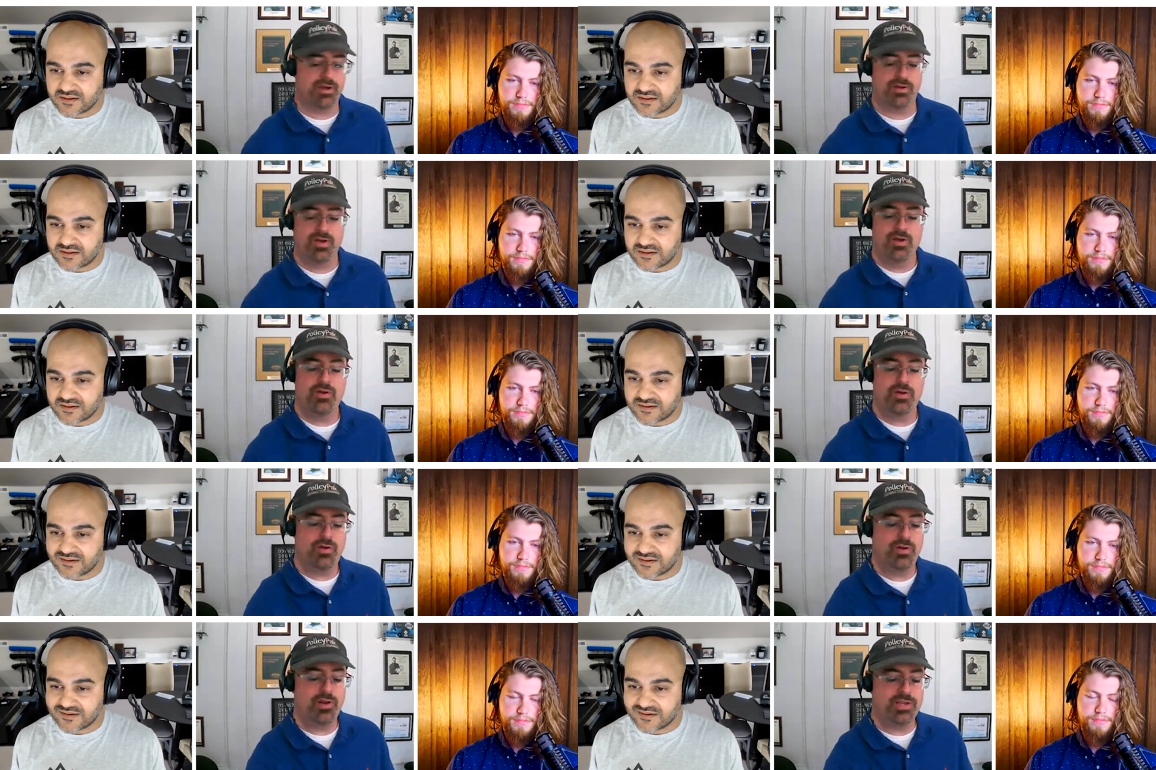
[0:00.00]
Speaker 1: uh,
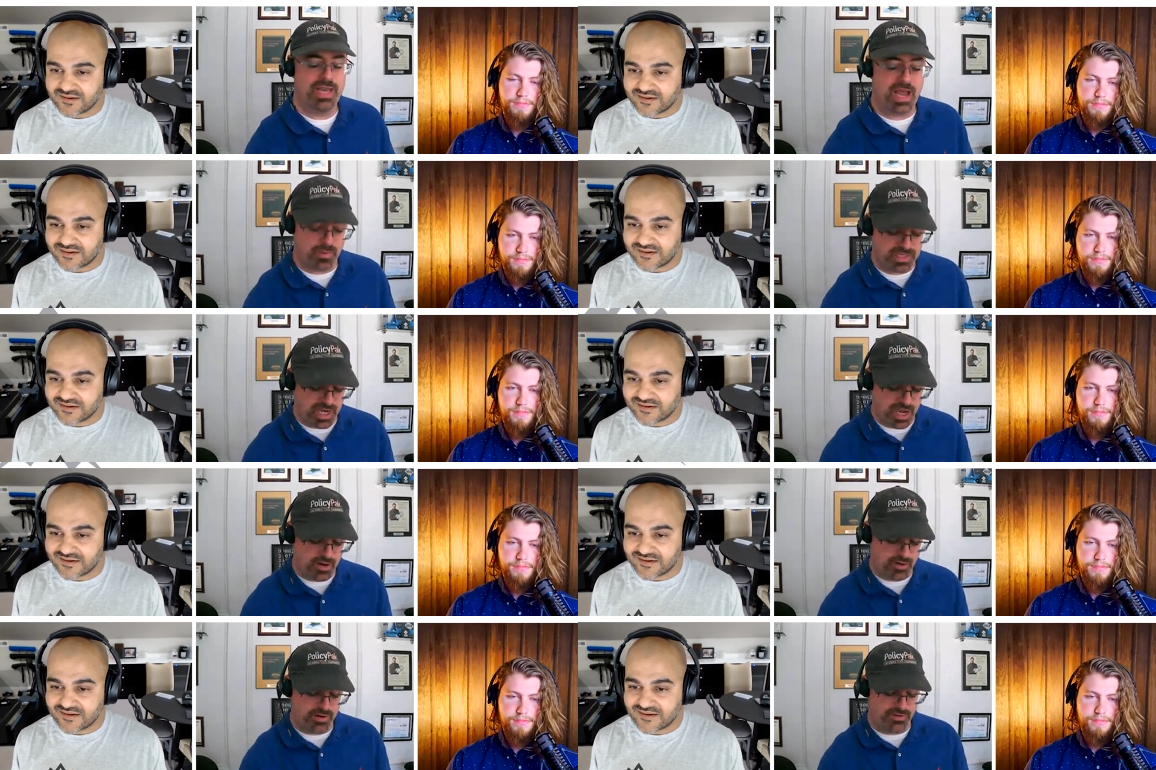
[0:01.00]
uh, now
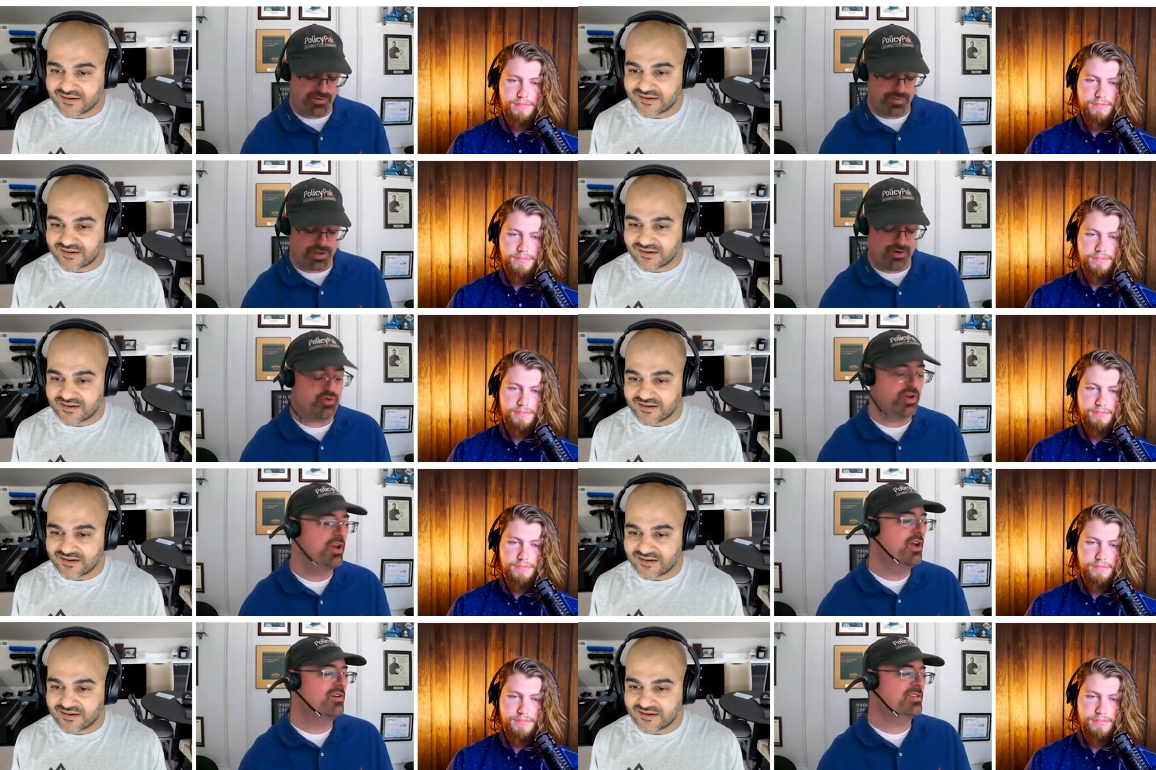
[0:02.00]
retired uh, from the
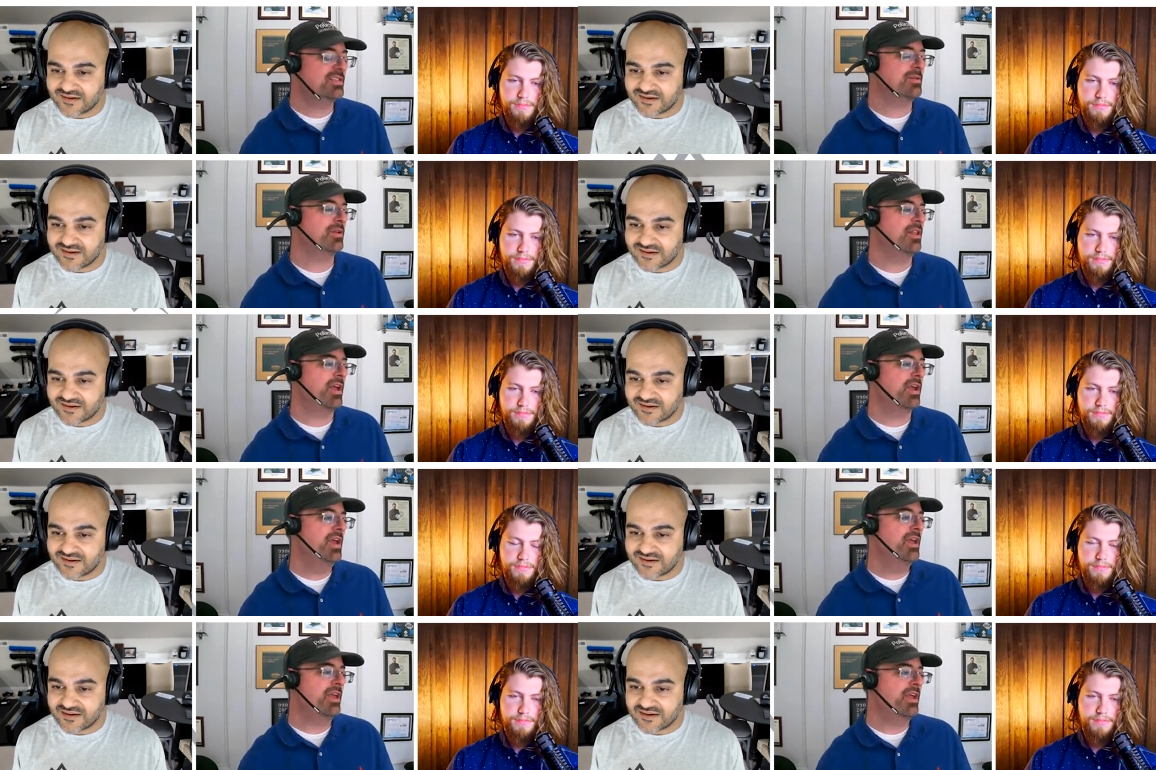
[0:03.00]
industry, who said something like,
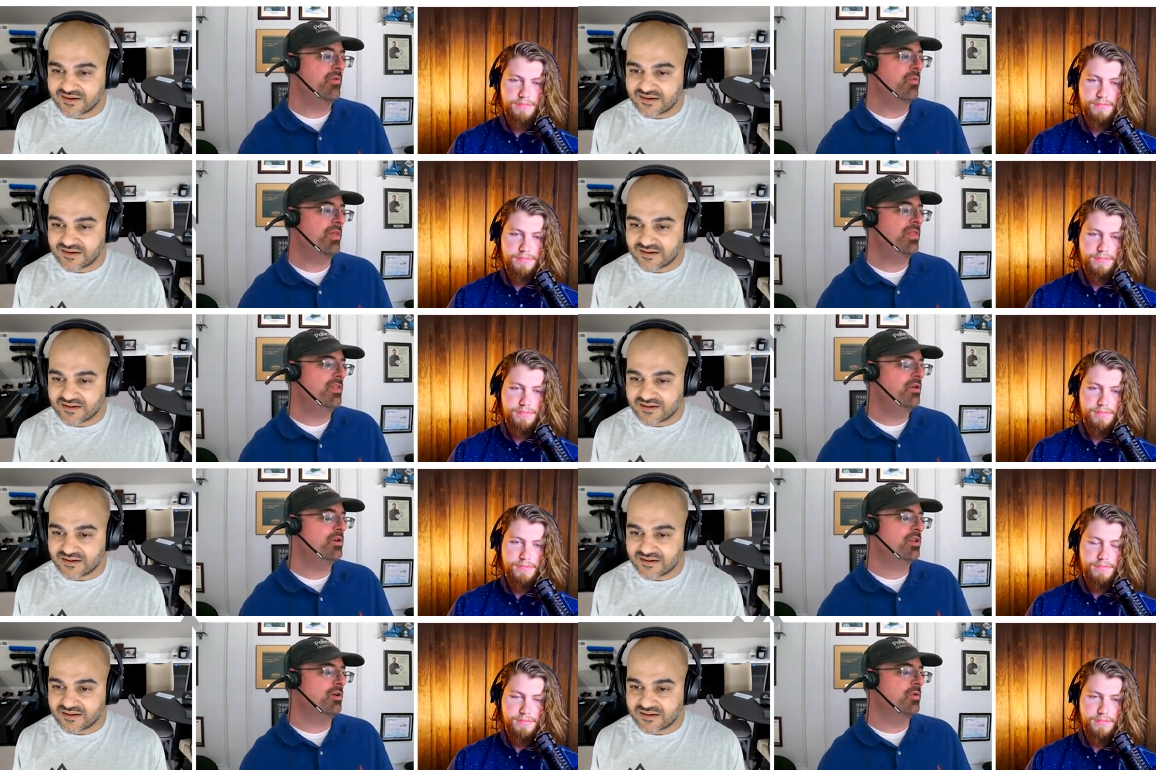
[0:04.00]
"When
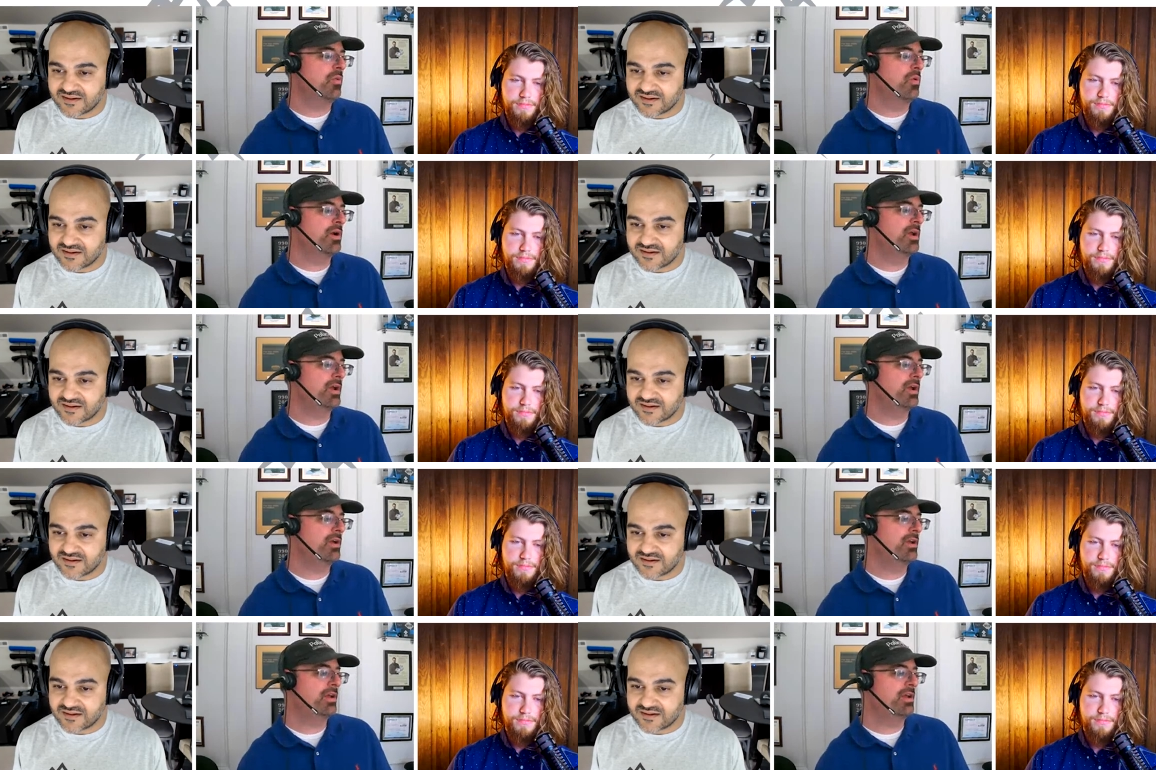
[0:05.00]
nuclear war uh,
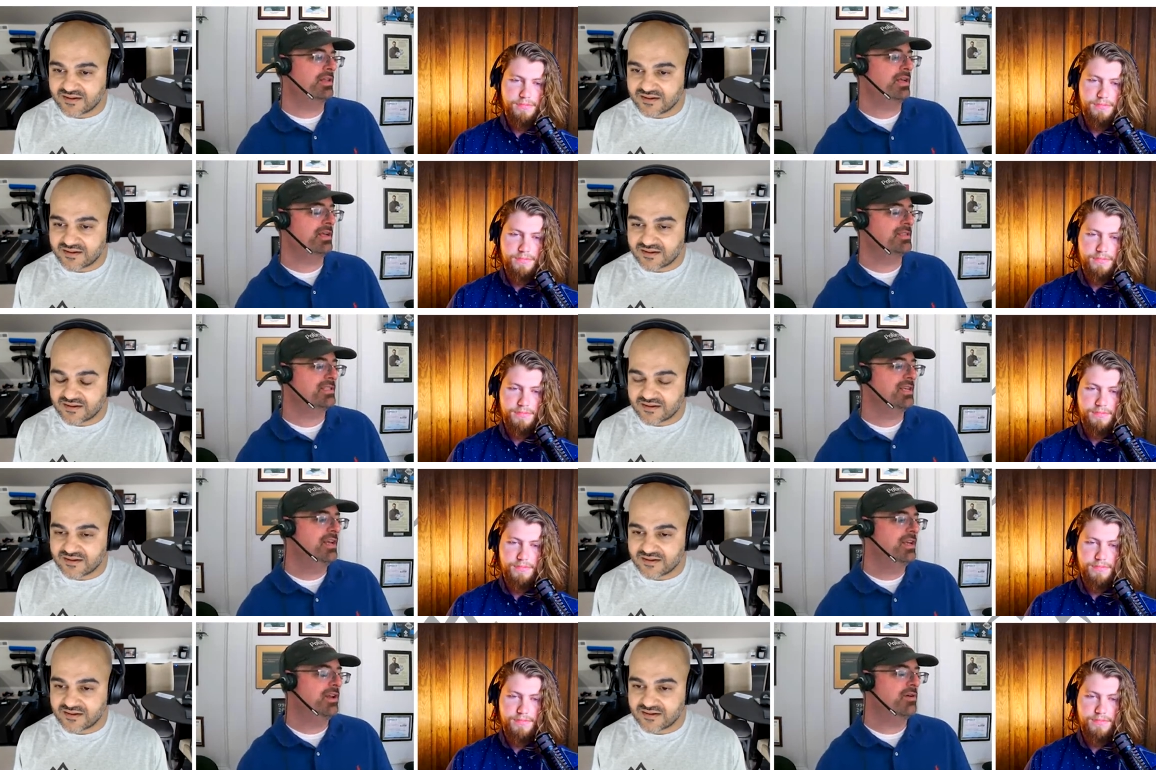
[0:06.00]
hits,
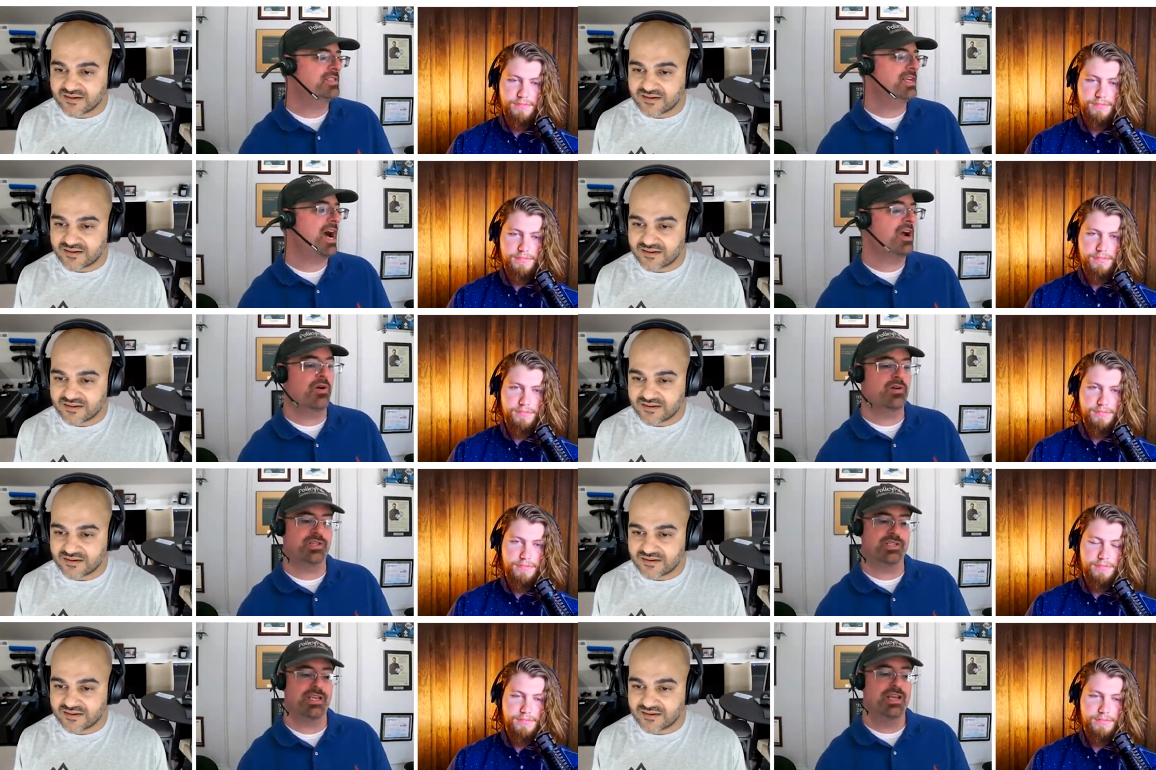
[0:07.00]
you know, it's
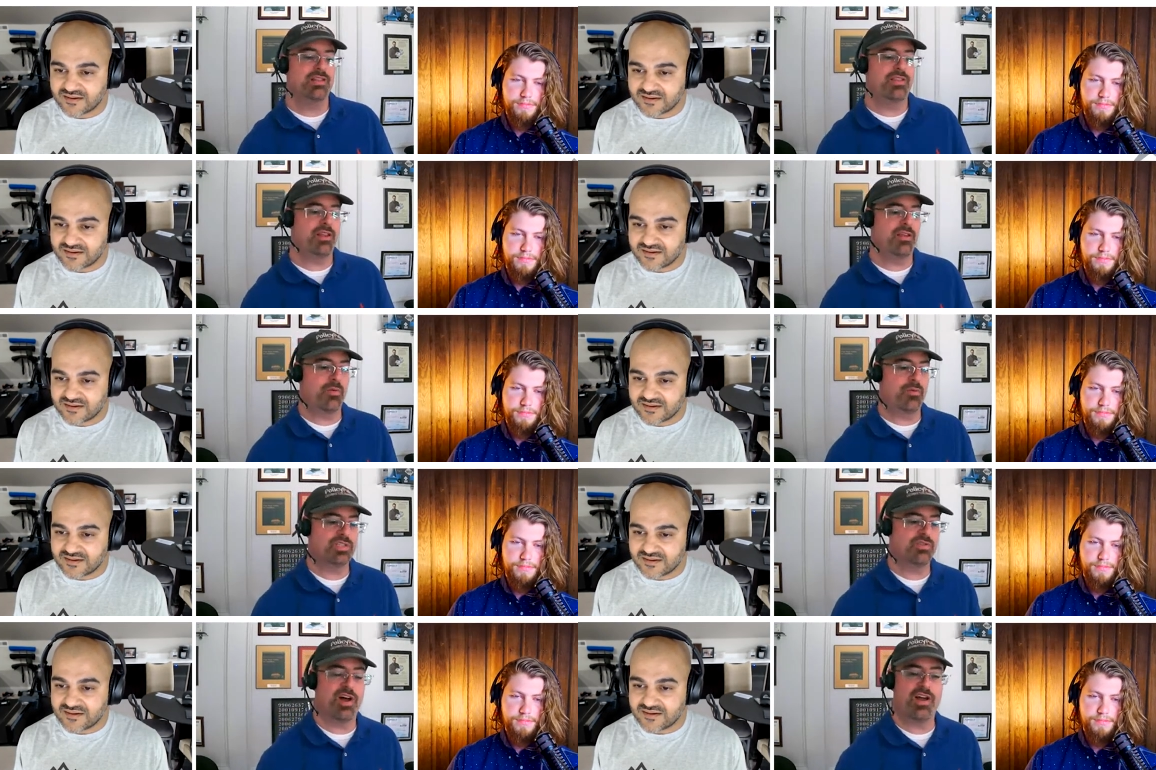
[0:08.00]
cockroaches that, that it will
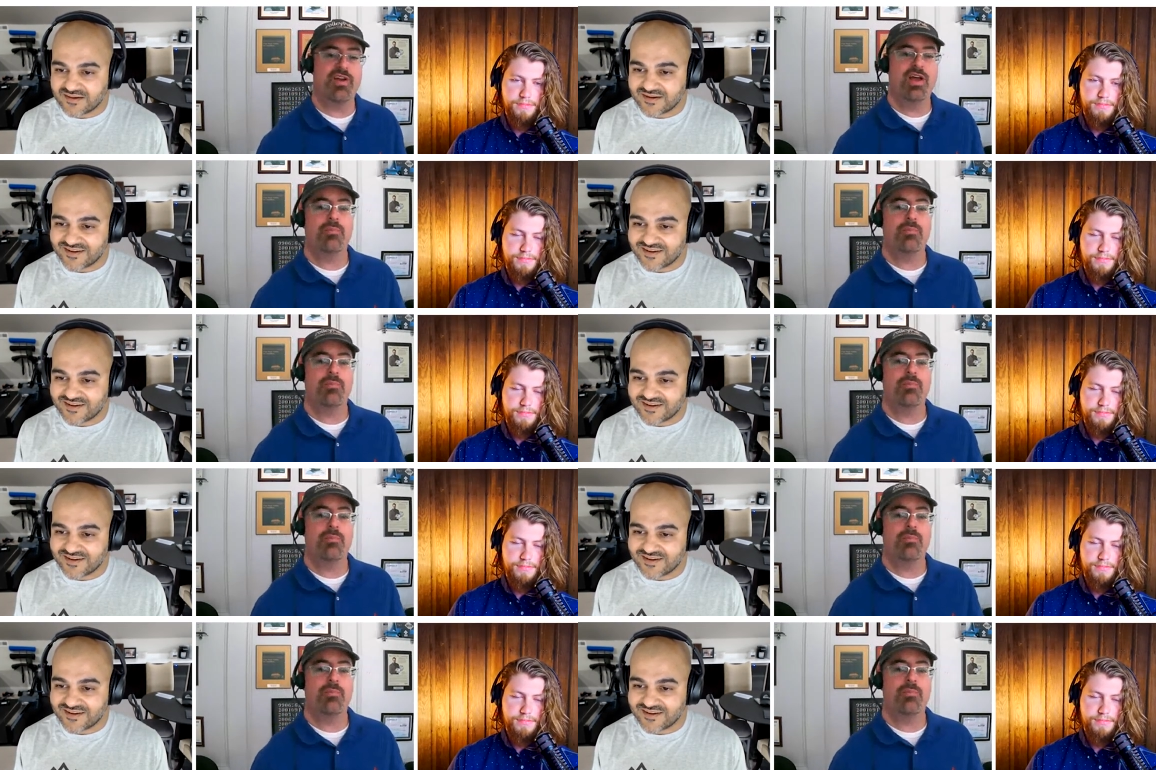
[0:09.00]
survive.